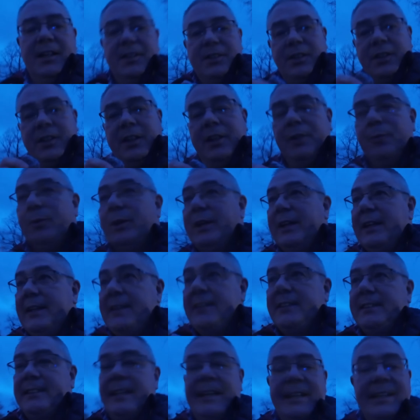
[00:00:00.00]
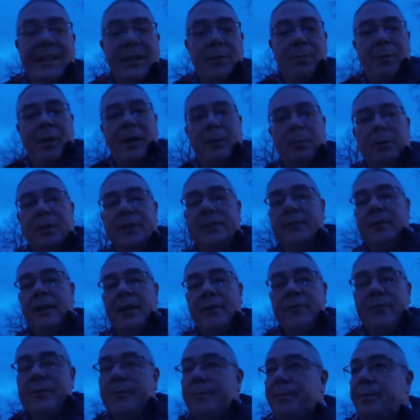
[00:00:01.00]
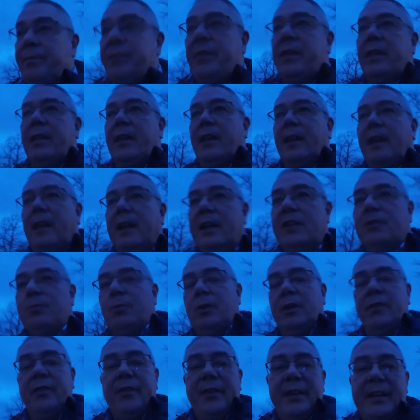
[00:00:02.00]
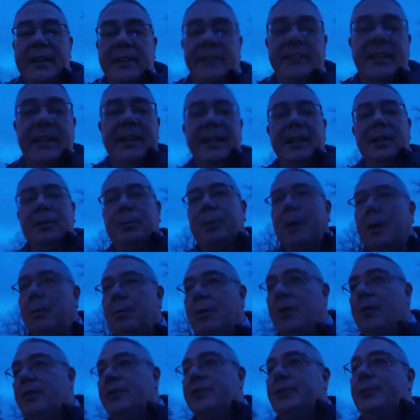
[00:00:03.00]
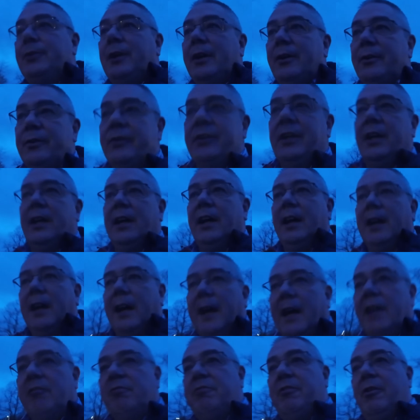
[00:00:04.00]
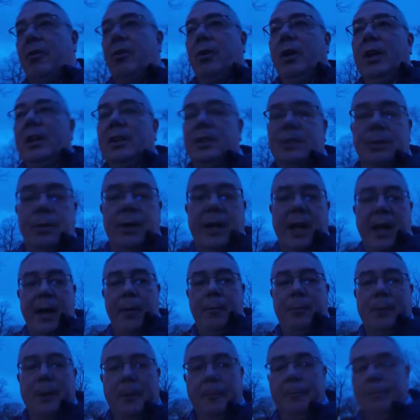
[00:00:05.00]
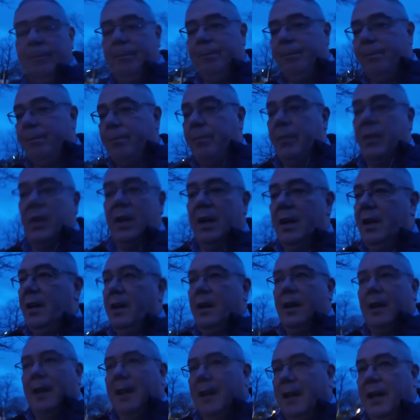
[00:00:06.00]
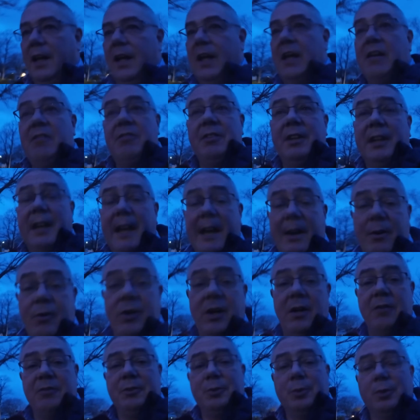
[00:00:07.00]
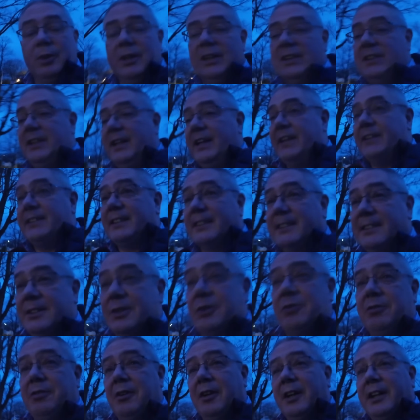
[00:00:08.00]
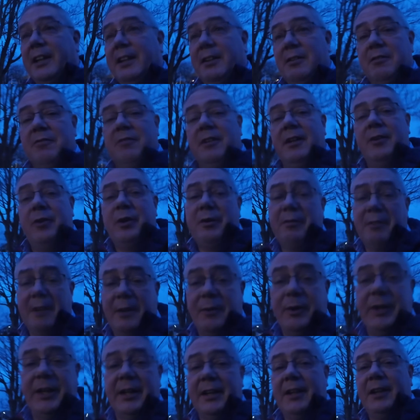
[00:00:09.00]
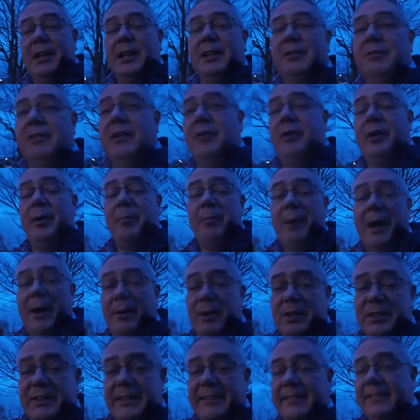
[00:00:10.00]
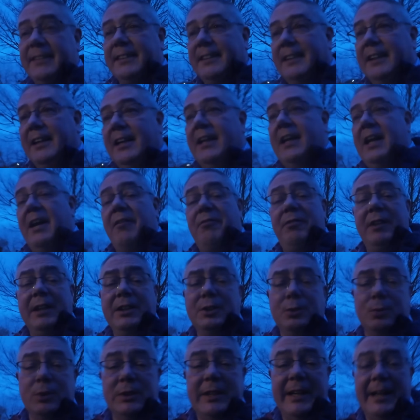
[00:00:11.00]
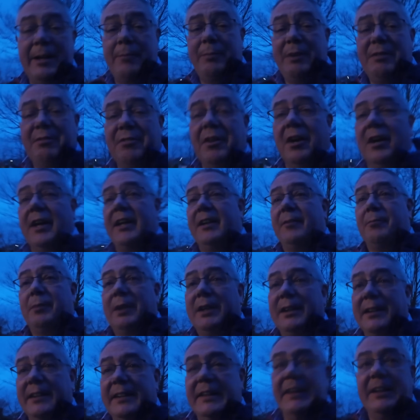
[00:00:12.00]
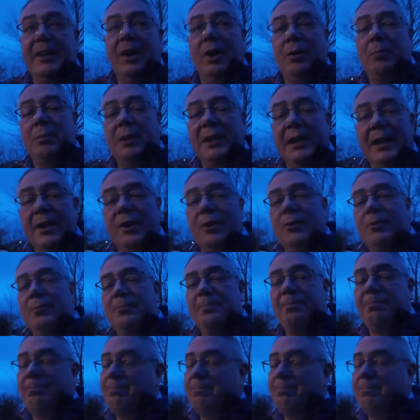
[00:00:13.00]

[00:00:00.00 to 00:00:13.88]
So I don't know what it is. Sitting in a pub on your own is one thing. Sitting in the pub on your own and vlogging to a camera, even now, after all these years, I still find it very, very hard, very embarrassing. If Linz was there, it'd be fine, but on my own.